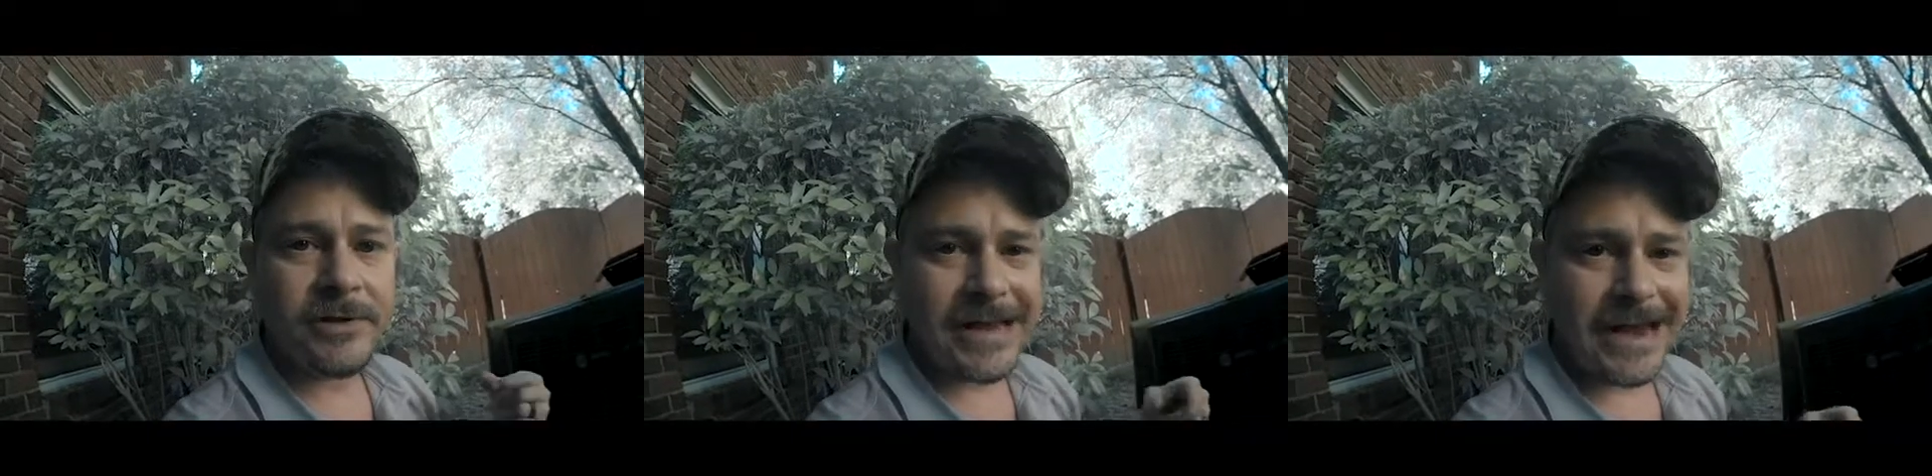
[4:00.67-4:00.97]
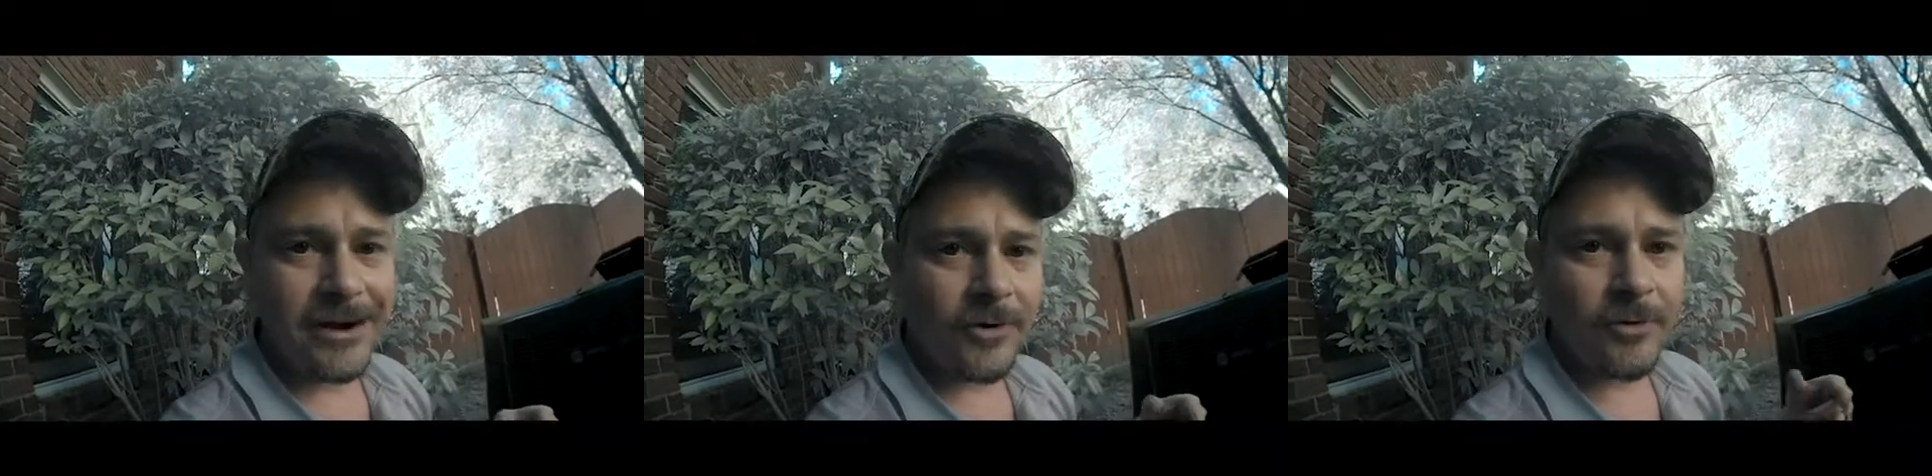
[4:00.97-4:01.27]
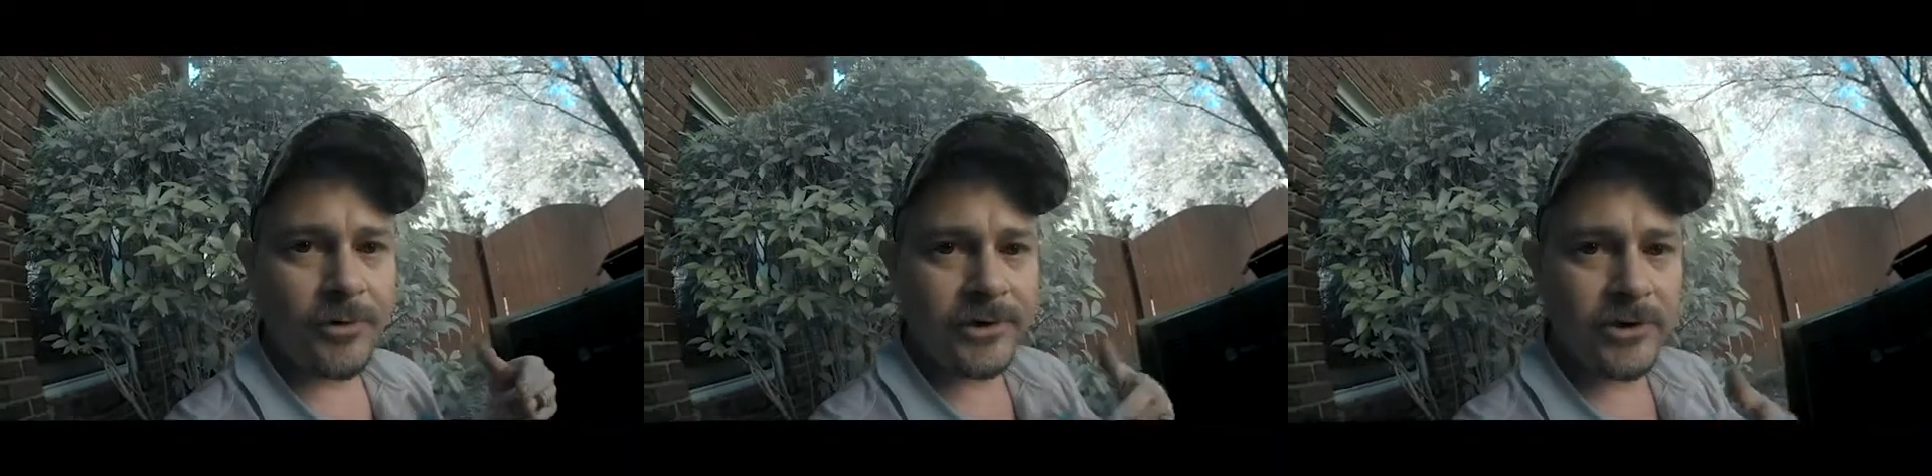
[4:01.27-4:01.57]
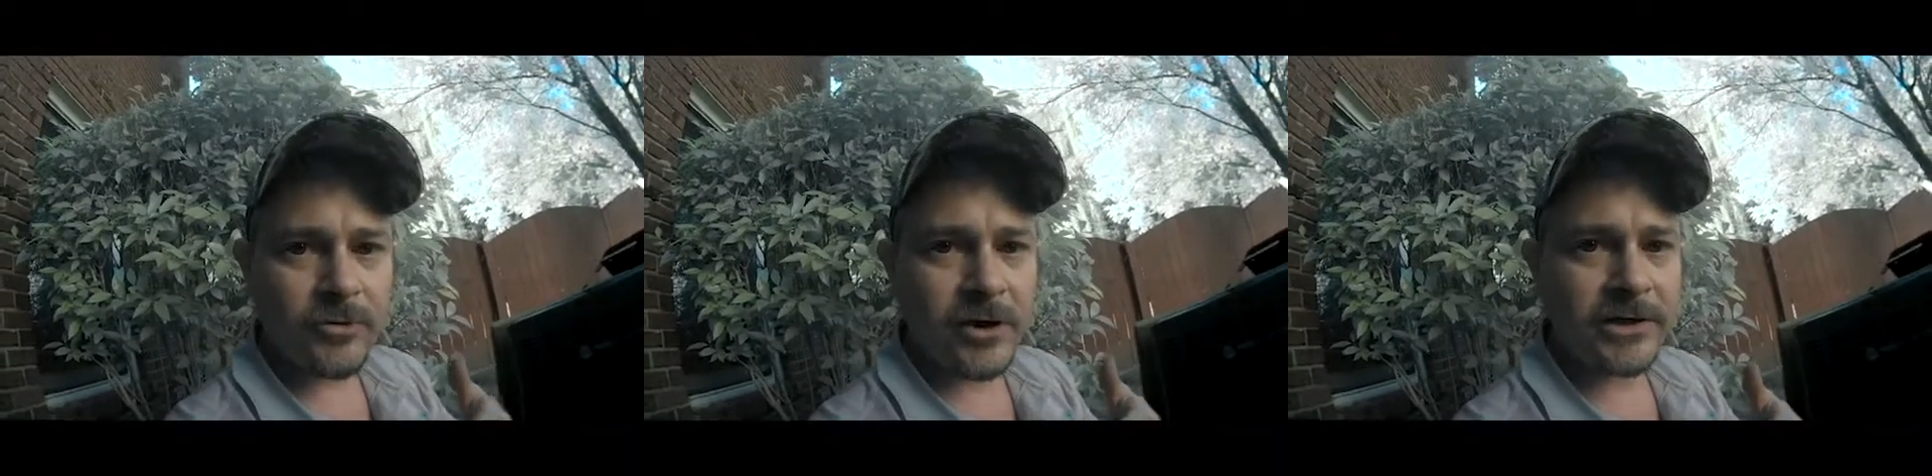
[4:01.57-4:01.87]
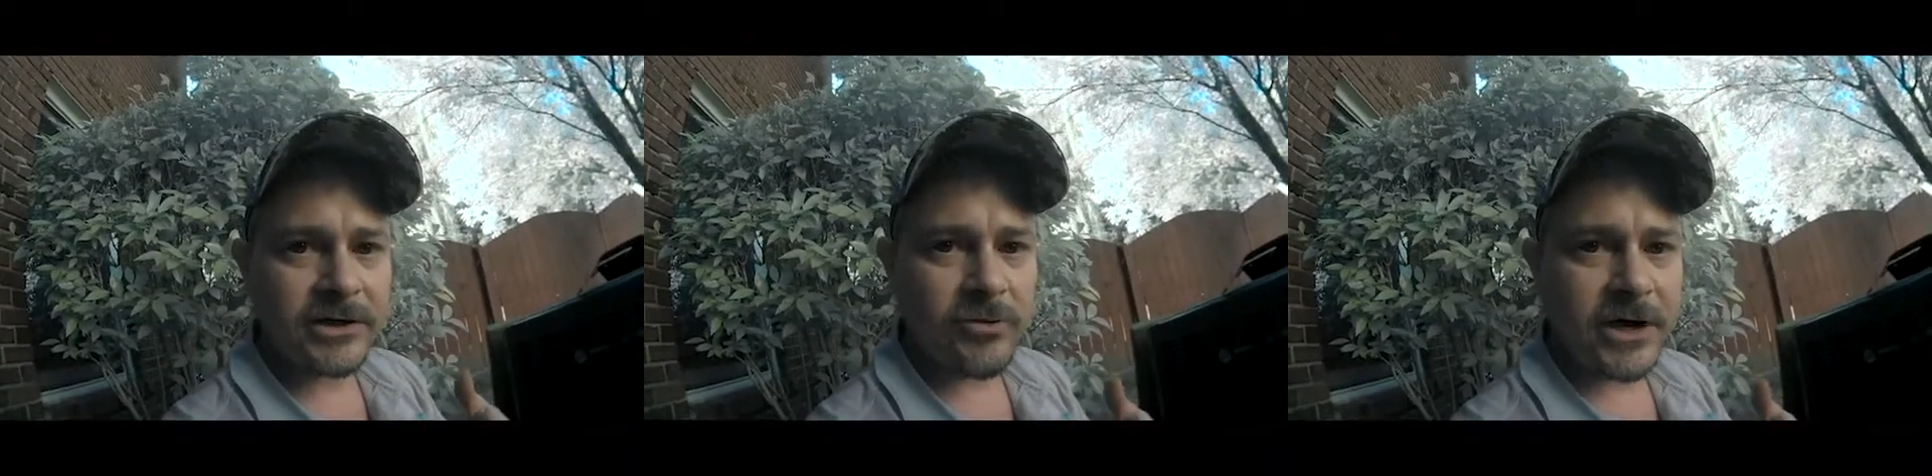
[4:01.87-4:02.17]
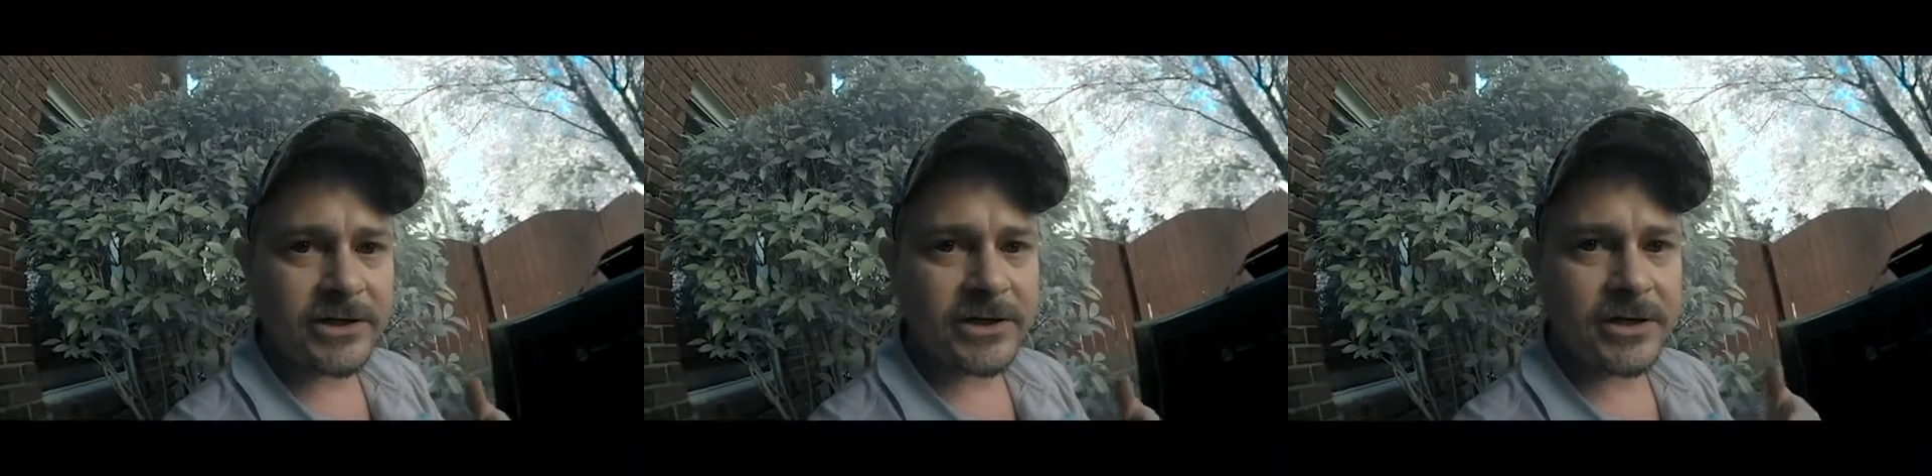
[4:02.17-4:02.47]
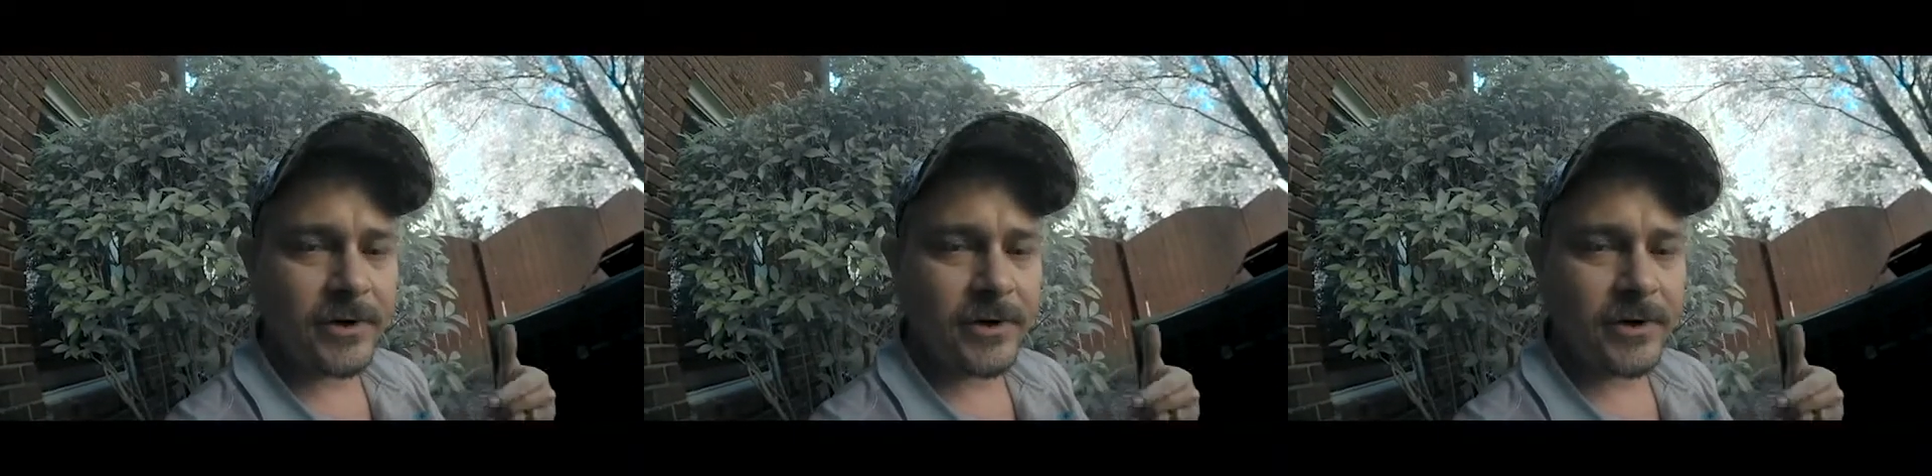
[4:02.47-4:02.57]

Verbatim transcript: the arrow in the correct direction